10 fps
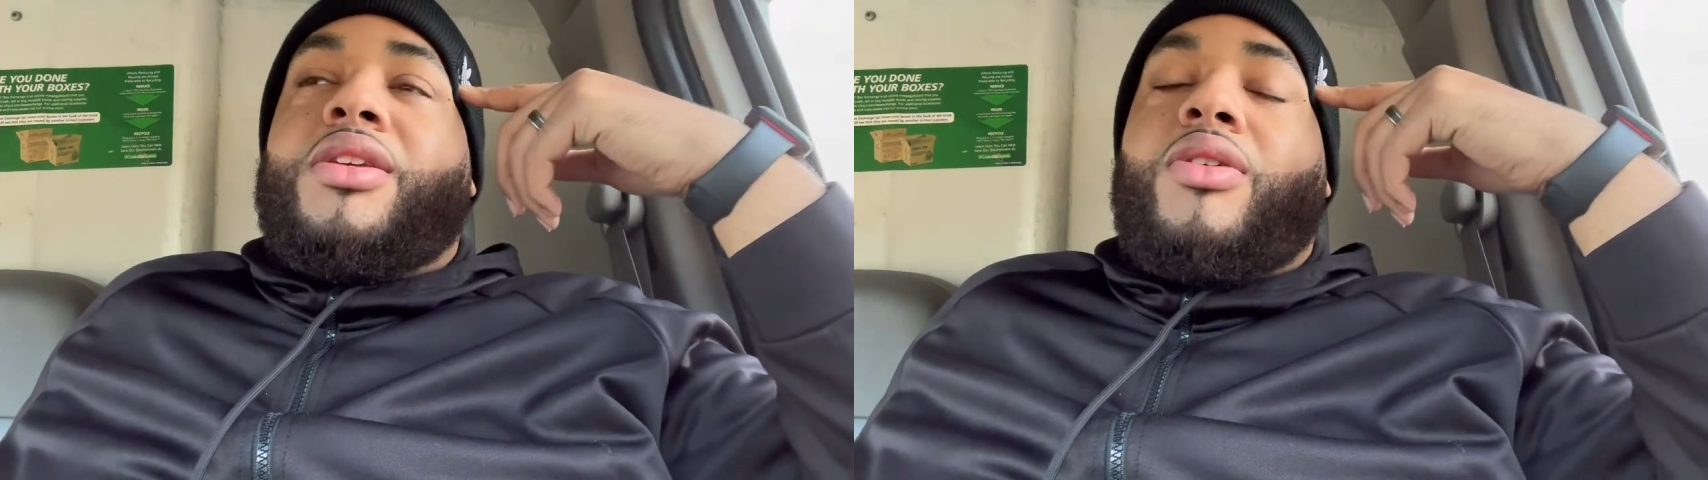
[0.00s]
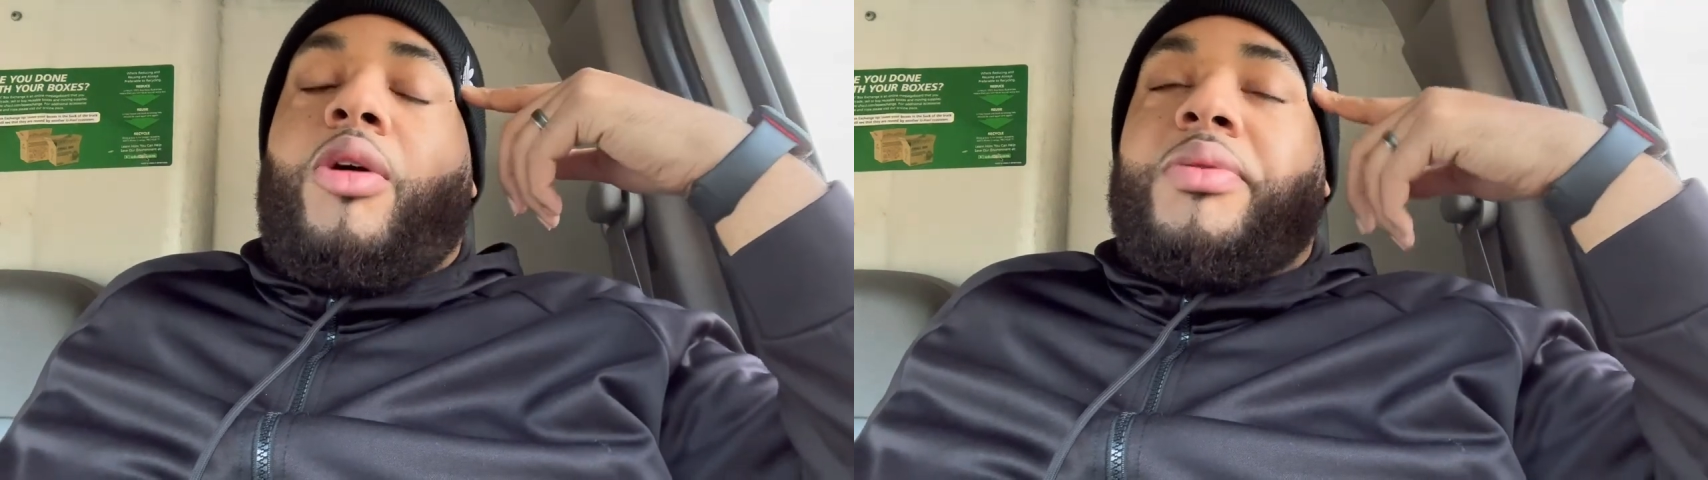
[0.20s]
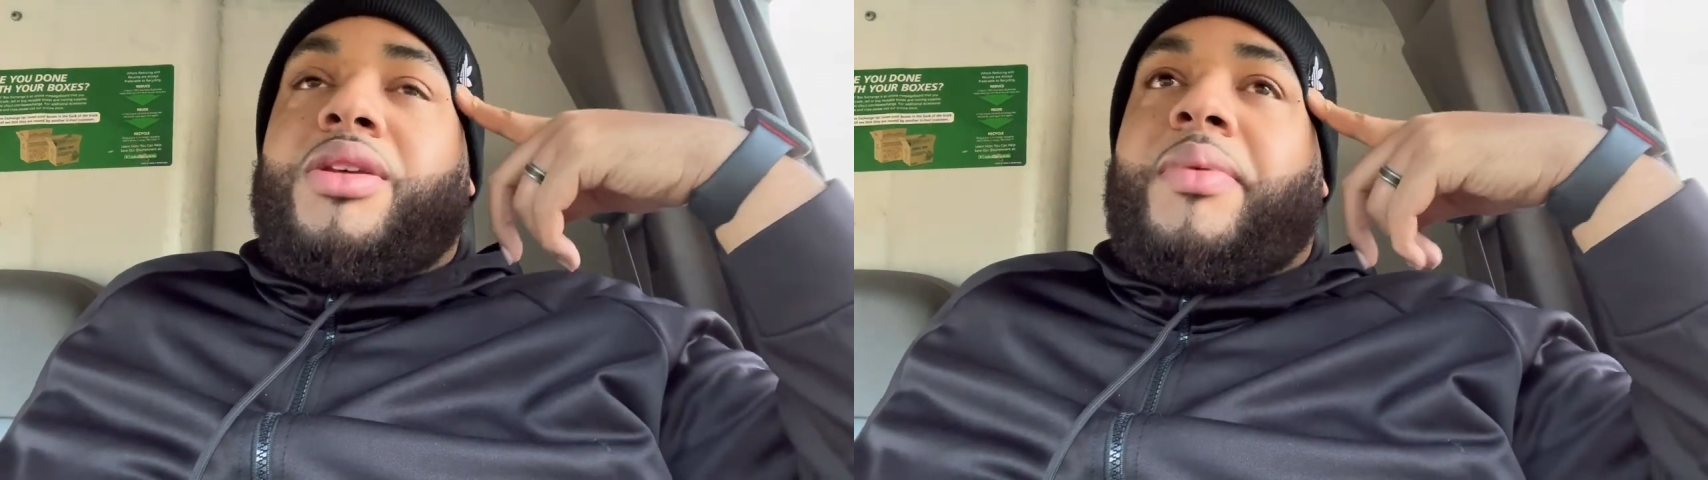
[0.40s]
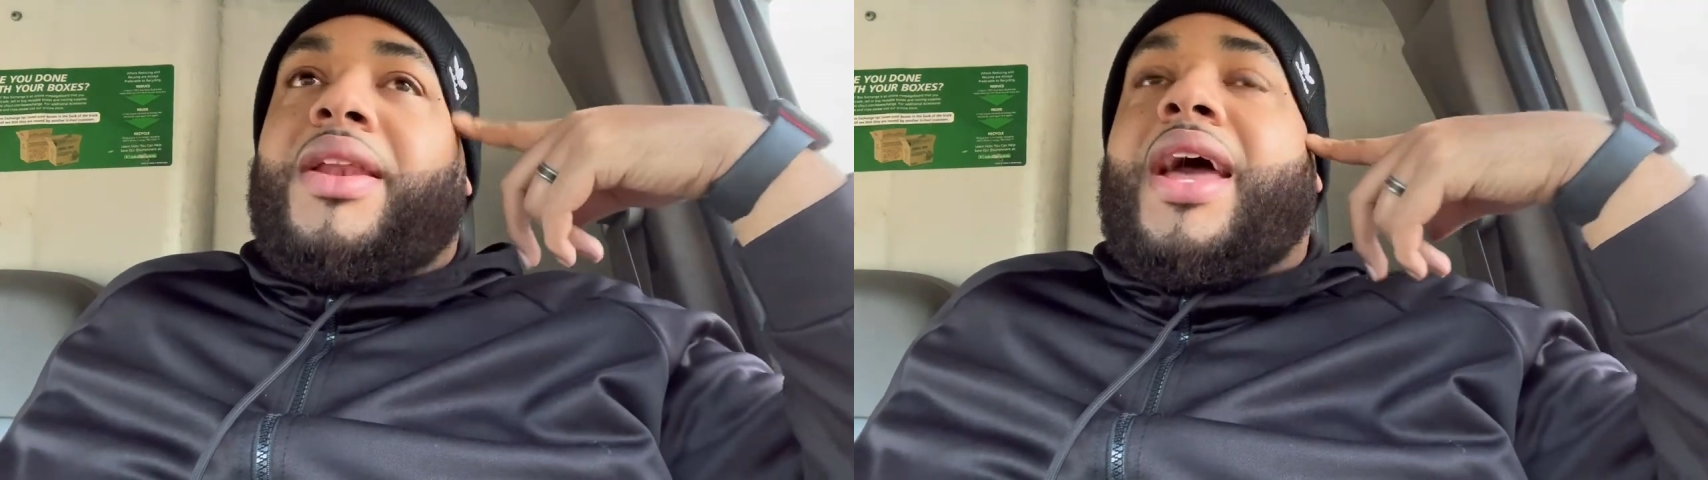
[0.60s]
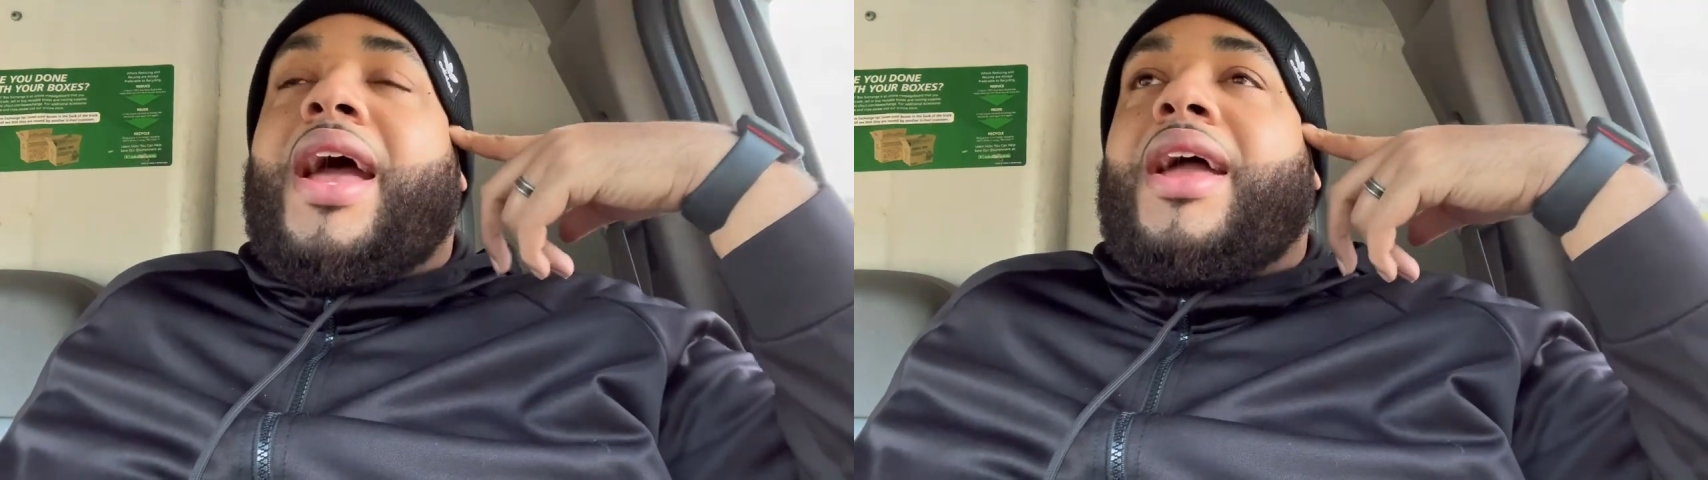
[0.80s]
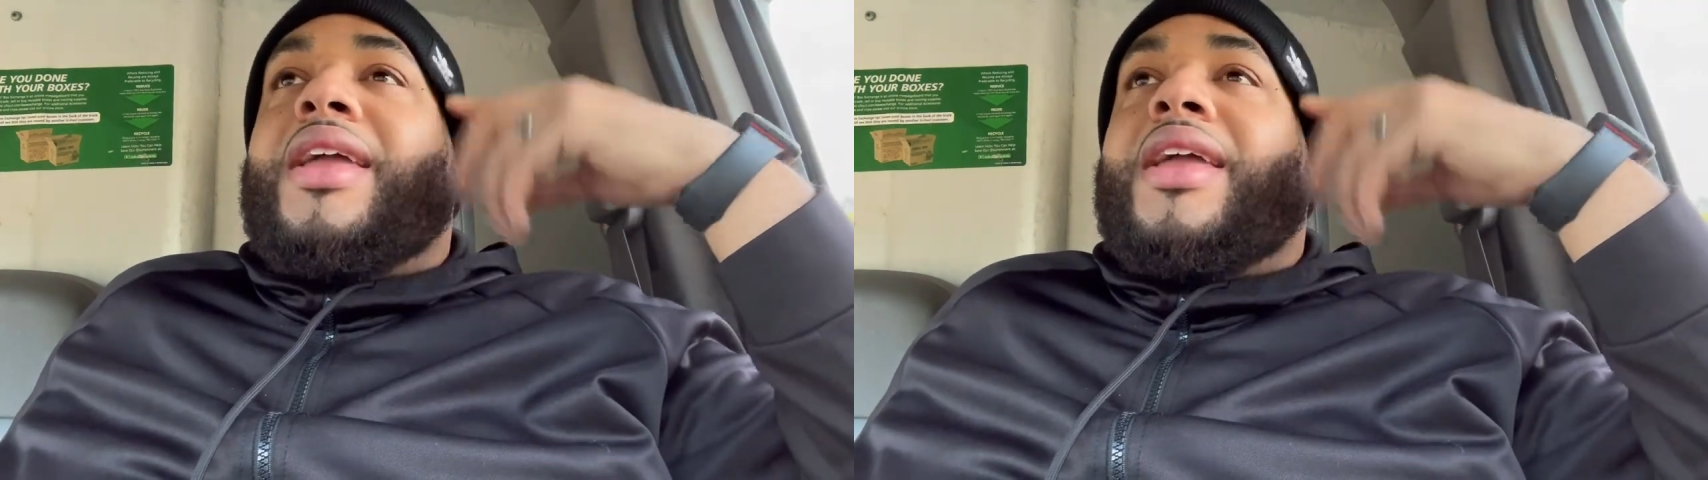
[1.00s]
to opens up at 9.